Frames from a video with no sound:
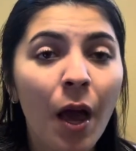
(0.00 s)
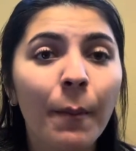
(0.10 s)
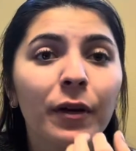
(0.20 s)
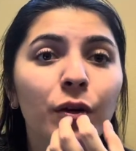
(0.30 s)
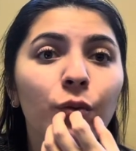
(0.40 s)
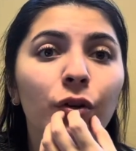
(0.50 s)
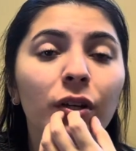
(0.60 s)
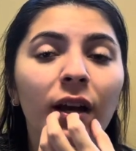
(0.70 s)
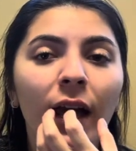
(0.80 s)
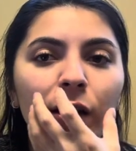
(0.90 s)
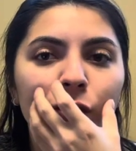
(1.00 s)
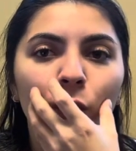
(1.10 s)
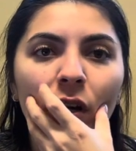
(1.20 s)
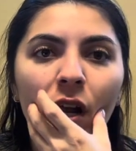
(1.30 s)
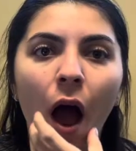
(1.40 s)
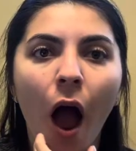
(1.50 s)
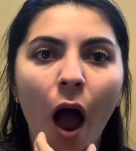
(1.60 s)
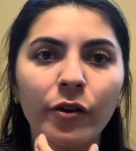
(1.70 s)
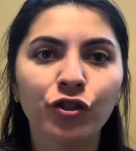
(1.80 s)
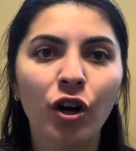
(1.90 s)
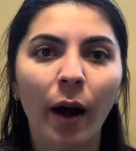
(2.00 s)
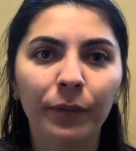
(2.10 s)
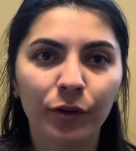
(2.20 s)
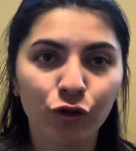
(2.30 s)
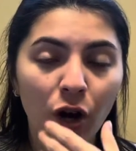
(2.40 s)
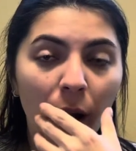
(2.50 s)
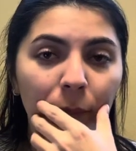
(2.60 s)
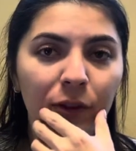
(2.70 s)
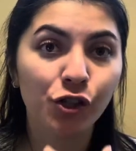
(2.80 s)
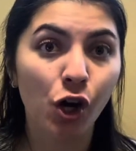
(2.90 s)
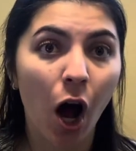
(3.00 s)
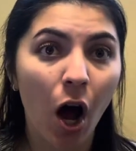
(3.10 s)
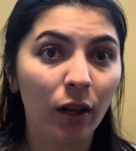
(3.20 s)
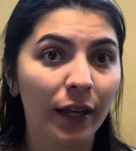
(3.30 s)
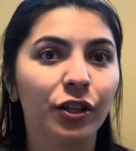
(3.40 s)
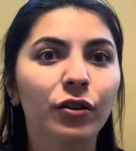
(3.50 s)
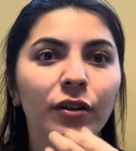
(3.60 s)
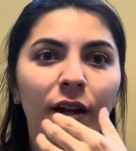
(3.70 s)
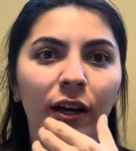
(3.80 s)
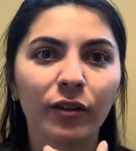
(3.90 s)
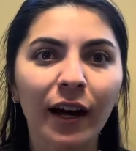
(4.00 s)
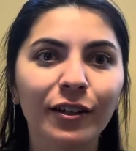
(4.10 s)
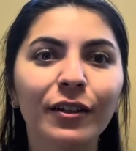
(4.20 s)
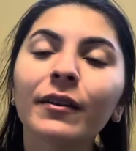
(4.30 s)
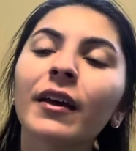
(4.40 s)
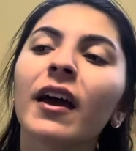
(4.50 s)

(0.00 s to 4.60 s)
but you really kind of just want to drop the jaw like you're a nutcracker.